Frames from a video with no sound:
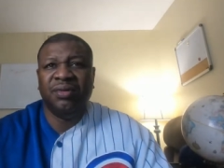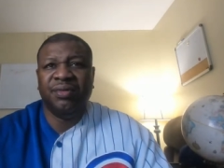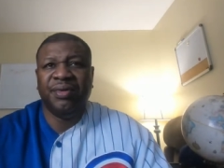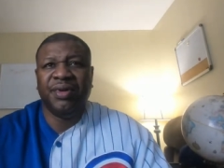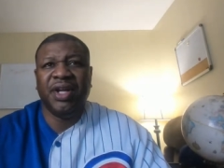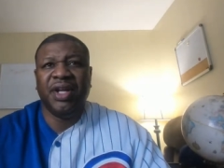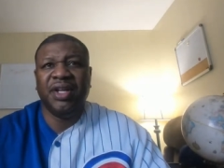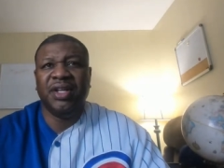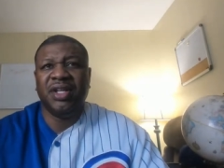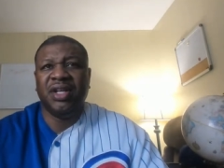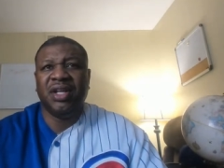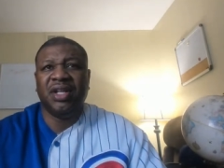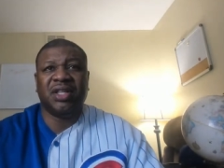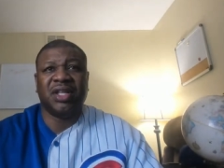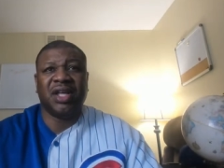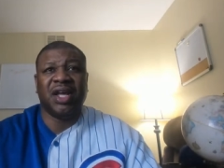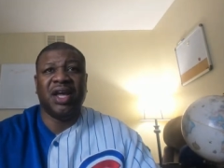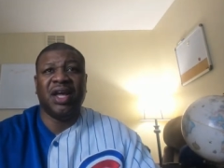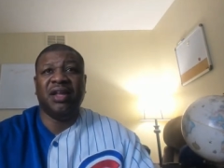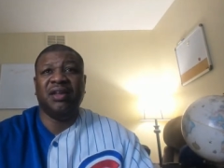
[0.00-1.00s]
When they
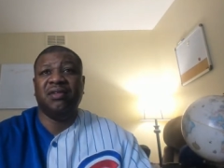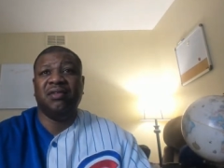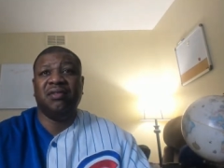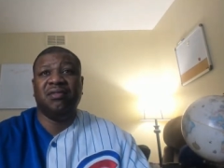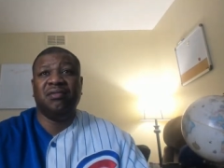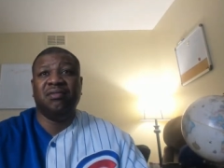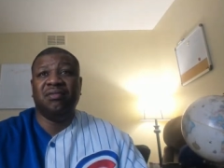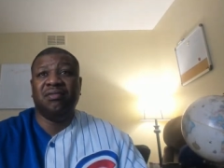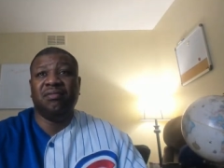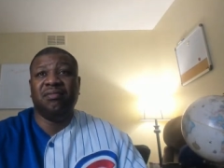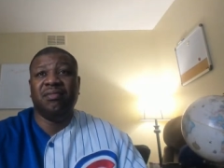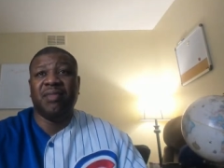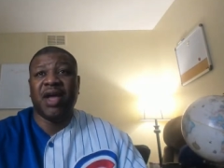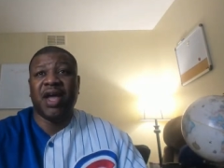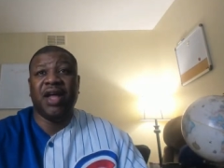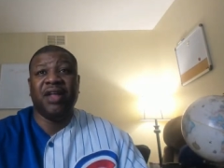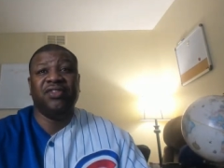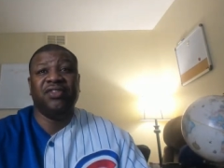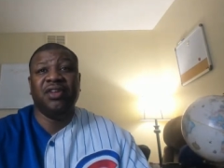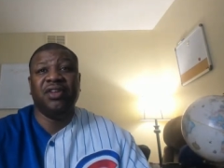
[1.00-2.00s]
did that
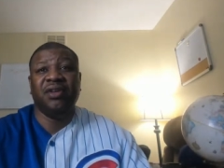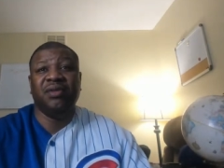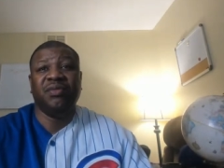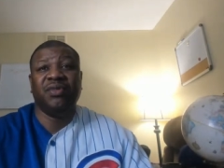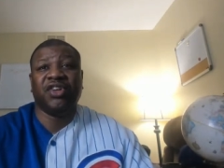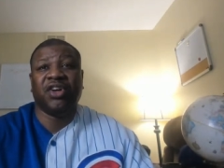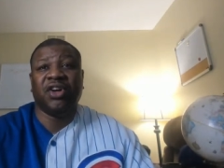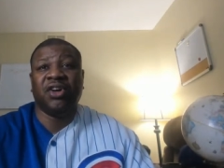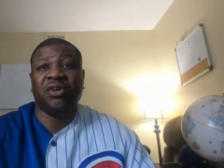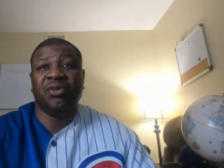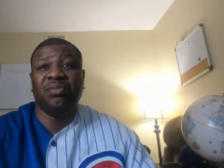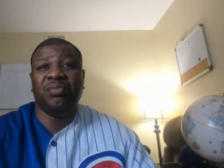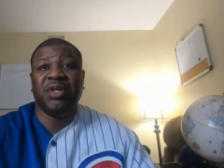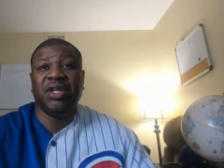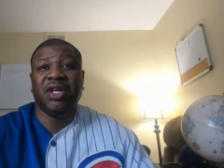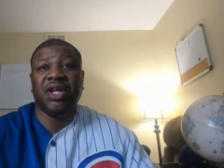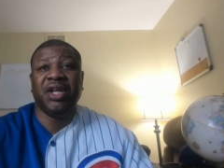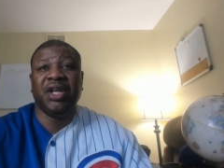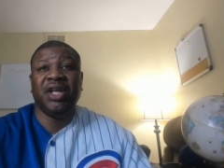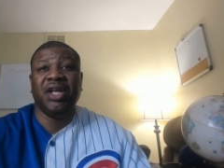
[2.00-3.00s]
match and it was all
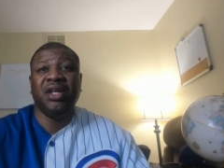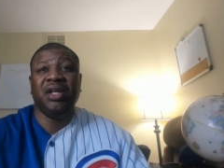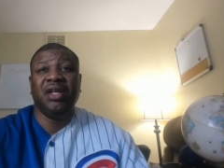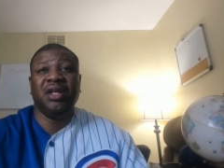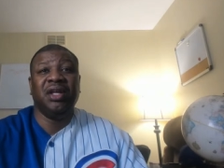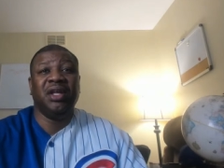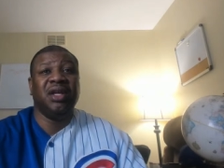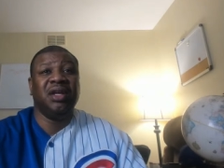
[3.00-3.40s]
bloody,